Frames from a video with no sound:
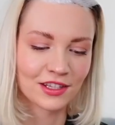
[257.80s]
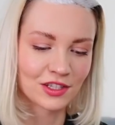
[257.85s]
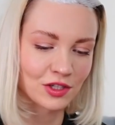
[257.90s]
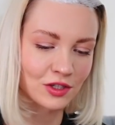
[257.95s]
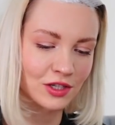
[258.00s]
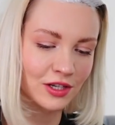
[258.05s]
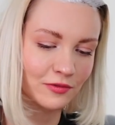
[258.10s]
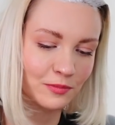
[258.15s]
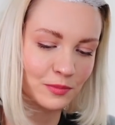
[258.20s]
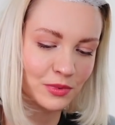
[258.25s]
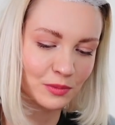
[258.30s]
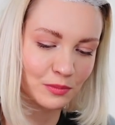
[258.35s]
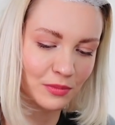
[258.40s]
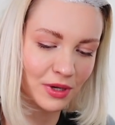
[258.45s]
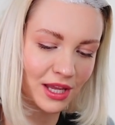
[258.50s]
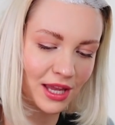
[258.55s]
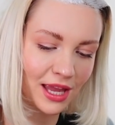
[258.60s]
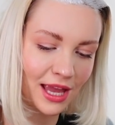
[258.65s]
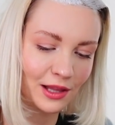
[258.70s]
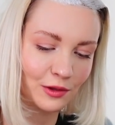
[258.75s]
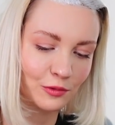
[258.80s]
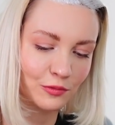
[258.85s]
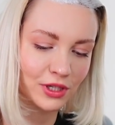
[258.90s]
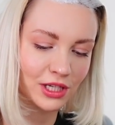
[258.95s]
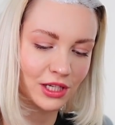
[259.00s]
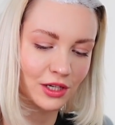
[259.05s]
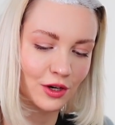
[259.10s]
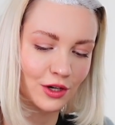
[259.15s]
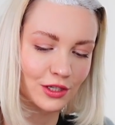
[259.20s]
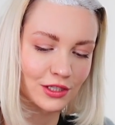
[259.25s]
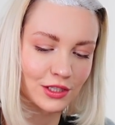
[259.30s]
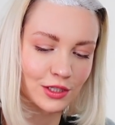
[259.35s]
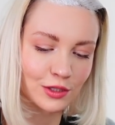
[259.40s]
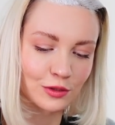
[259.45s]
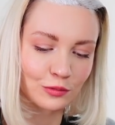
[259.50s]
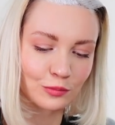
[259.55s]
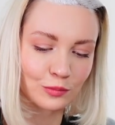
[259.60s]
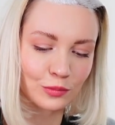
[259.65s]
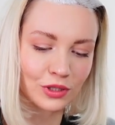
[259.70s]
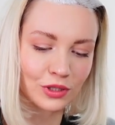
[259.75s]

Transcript: This should have been my Halloween costume.